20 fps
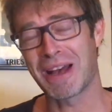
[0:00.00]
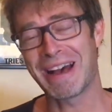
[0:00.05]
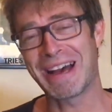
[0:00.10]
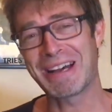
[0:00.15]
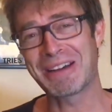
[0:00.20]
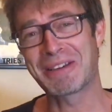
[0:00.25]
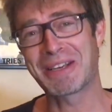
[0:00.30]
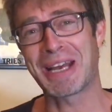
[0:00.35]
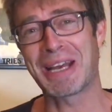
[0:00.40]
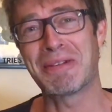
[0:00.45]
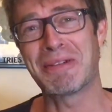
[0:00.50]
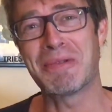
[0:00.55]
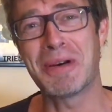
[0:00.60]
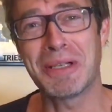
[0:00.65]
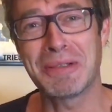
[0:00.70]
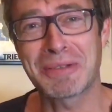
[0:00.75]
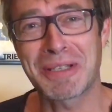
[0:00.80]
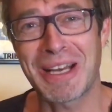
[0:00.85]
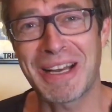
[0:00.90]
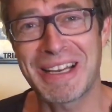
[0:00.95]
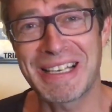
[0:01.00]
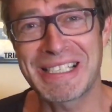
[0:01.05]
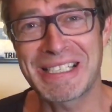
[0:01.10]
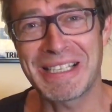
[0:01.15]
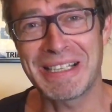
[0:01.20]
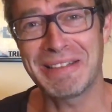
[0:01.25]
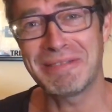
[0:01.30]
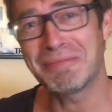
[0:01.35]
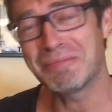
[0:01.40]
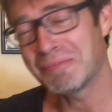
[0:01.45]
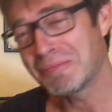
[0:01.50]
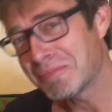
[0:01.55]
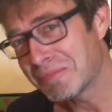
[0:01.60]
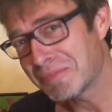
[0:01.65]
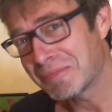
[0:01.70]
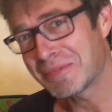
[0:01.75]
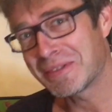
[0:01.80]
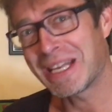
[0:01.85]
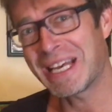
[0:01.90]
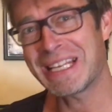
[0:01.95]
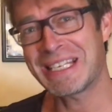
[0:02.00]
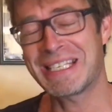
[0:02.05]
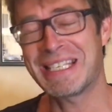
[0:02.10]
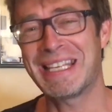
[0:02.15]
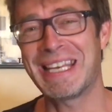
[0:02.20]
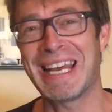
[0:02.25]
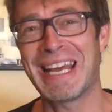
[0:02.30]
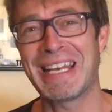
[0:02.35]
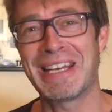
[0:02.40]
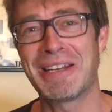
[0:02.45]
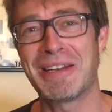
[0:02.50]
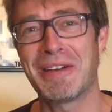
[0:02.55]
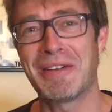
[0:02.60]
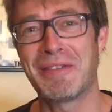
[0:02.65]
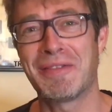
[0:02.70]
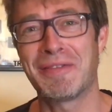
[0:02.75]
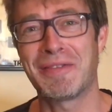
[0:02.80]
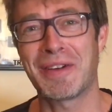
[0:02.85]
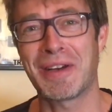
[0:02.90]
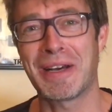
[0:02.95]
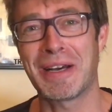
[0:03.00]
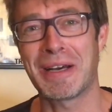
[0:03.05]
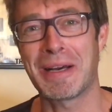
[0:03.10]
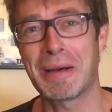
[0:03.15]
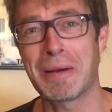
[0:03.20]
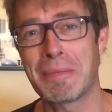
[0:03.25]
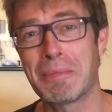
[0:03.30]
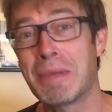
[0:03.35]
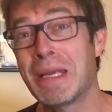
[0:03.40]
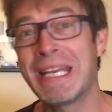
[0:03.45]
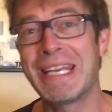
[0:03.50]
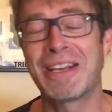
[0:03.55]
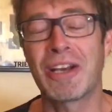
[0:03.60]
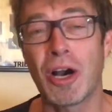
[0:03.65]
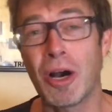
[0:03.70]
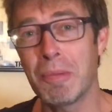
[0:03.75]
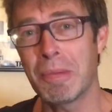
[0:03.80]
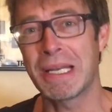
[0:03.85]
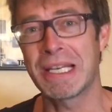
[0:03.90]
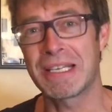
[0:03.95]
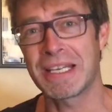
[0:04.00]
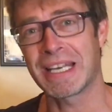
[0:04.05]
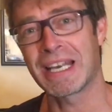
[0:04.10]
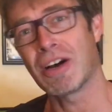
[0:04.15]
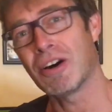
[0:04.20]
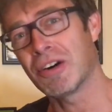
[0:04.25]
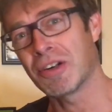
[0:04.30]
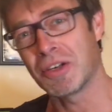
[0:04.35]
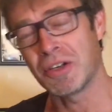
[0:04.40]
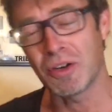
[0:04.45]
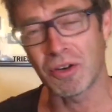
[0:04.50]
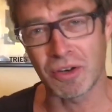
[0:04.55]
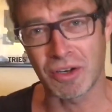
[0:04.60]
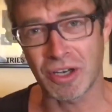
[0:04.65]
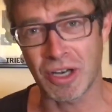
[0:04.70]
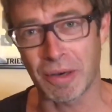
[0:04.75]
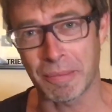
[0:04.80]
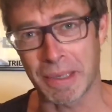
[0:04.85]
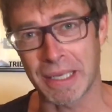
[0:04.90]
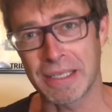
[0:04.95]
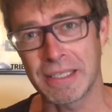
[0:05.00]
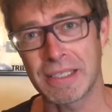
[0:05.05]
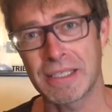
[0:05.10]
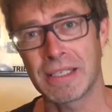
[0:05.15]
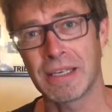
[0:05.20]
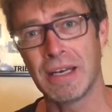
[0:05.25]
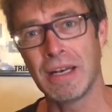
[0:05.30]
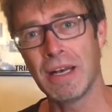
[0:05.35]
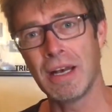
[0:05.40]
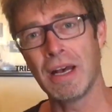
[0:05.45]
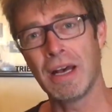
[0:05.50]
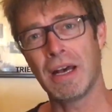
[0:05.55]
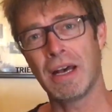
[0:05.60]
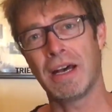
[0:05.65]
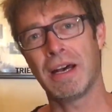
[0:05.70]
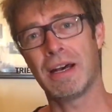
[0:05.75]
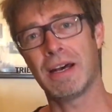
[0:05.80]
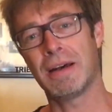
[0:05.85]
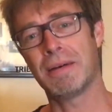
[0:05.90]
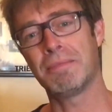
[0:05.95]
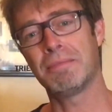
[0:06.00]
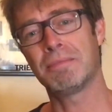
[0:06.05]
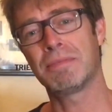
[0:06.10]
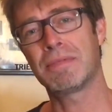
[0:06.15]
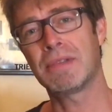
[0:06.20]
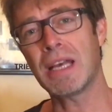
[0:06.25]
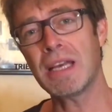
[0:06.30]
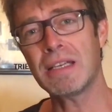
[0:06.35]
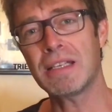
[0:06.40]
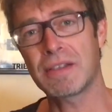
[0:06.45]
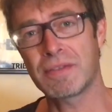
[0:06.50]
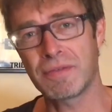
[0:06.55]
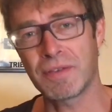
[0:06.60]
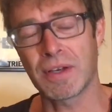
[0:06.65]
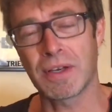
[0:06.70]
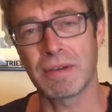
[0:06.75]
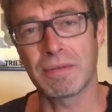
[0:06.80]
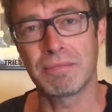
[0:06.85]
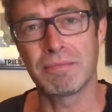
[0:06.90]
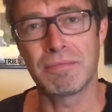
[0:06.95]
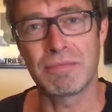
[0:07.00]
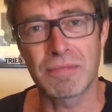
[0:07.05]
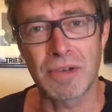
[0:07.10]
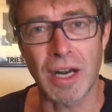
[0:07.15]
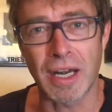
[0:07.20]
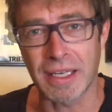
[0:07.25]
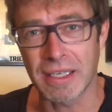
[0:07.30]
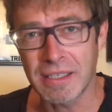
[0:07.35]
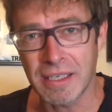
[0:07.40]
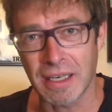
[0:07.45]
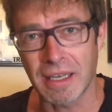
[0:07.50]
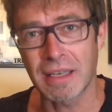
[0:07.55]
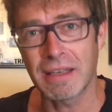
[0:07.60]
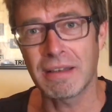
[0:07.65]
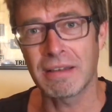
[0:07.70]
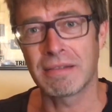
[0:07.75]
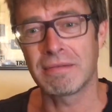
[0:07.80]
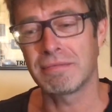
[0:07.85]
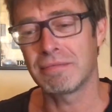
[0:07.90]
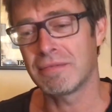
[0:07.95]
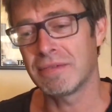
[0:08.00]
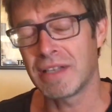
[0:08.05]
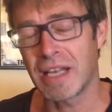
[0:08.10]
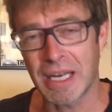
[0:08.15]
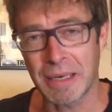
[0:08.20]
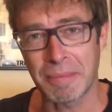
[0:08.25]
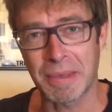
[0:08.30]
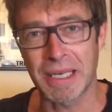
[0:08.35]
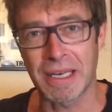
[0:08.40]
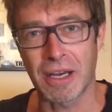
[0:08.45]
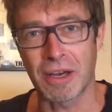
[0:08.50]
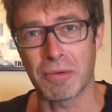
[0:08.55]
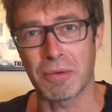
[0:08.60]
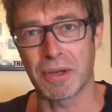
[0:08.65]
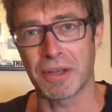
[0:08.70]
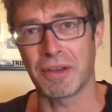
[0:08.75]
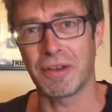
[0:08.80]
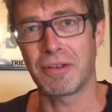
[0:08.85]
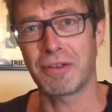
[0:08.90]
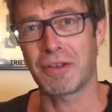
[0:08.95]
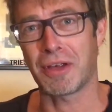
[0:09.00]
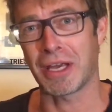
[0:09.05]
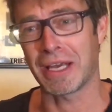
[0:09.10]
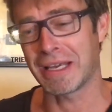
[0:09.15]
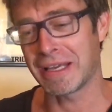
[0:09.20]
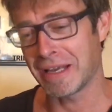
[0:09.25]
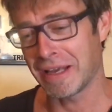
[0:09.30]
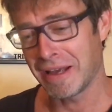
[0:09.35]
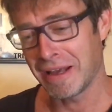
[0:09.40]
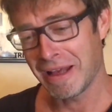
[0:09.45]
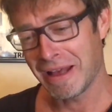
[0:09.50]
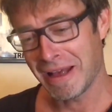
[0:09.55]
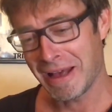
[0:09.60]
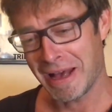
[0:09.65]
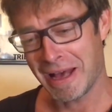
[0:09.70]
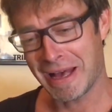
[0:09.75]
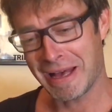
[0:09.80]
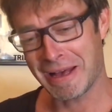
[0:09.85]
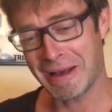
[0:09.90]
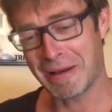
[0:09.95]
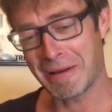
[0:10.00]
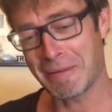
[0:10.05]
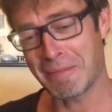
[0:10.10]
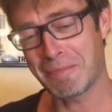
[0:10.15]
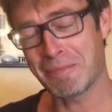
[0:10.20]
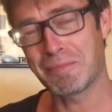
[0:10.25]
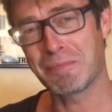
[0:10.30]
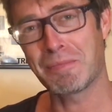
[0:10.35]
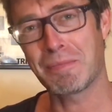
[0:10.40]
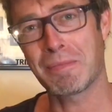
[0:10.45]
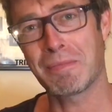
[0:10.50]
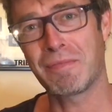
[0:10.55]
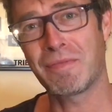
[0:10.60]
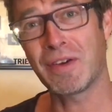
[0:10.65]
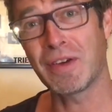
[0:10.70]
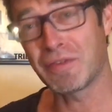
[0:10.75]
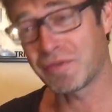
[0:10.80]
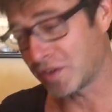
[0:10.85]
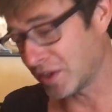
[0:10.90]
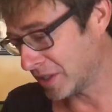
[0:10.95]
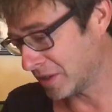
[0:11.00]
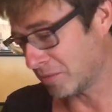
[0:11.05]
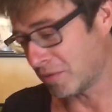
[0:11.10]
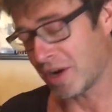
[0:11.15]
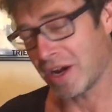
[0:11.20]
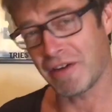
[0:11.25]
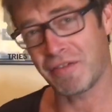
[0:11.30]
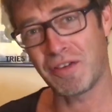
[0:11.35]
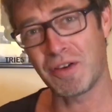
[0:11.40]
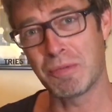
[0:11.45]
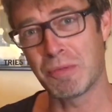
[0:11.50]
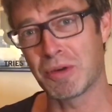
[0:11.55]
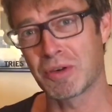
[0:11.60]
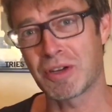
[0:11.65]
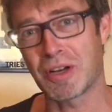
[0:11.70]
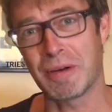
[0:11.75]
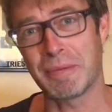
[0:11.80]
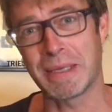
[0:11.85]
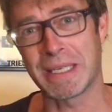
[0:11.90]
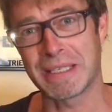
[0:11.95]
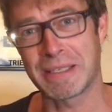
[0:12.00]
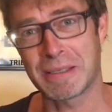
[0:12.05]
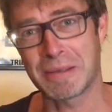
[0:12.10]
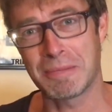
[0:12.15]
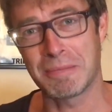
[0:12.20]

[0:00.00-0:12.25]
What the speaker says: Okay, well guys, that's the end of me commenting on your comments. Thanks for writing and letting me know what you think. Feel free to write a few more comments